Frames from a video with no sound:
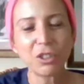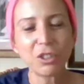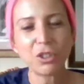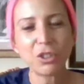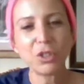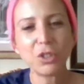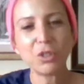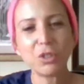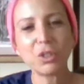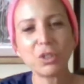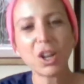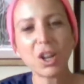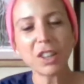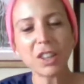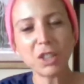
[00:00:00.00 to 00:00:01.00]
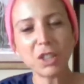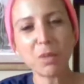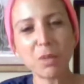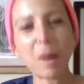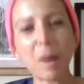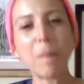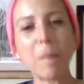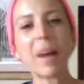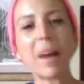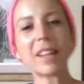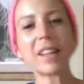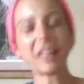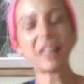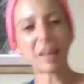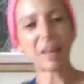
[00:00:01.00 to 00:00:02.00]
to talk to you about my
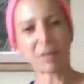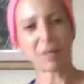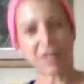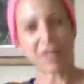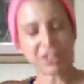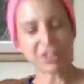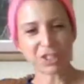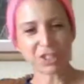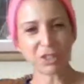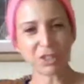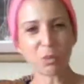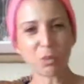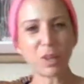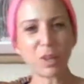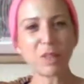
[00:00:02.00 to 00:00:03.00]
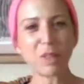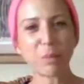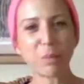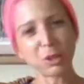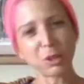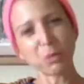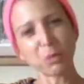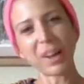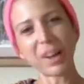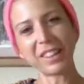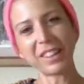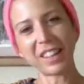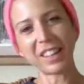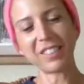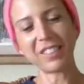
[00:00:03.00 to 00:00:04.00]
collaboration with Busch
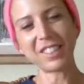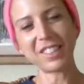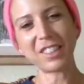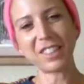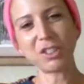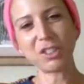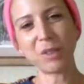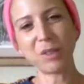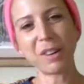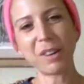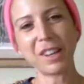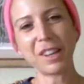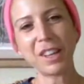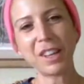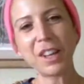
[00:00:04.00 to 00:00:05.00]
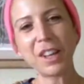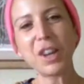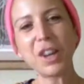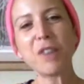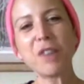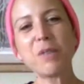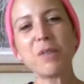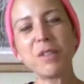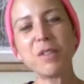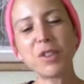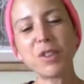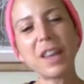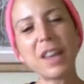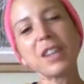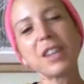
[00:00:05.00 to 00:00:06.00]
Wildlife Sanctuary. We've
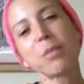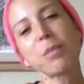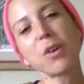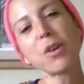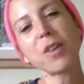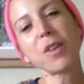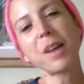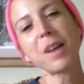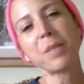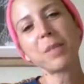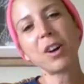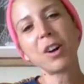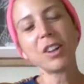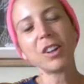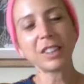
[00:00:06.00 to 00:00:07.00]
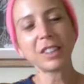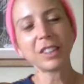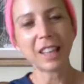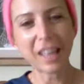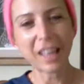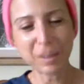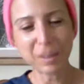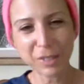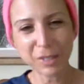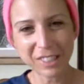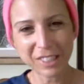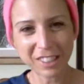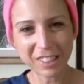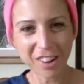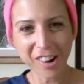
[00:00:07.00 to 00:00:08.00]
created a program called Animals
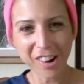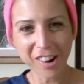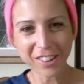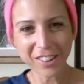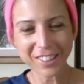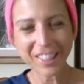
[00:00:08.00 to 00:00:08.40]
in Art,